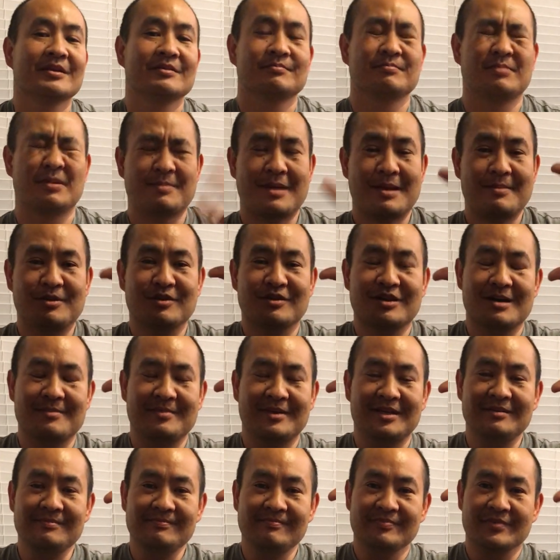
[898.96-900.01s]
But maybe you come
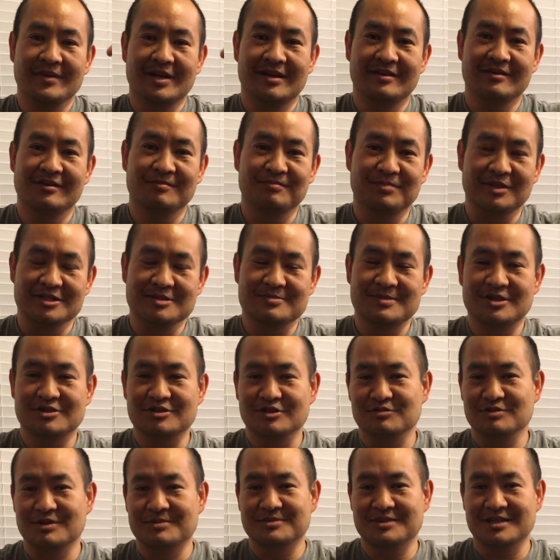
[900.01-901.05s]
in on the
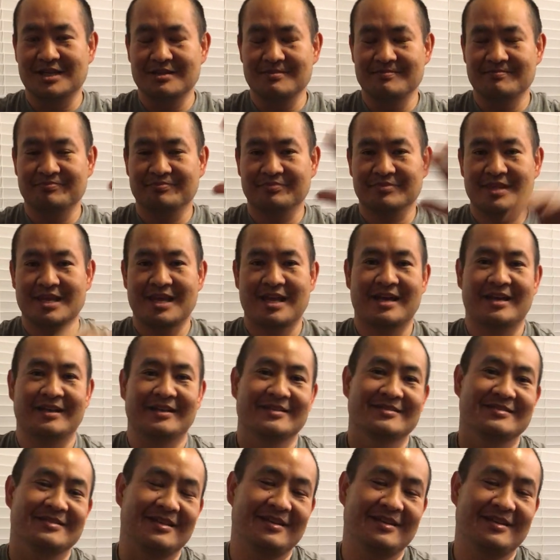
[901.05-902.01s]
Blitzmetrics website and it's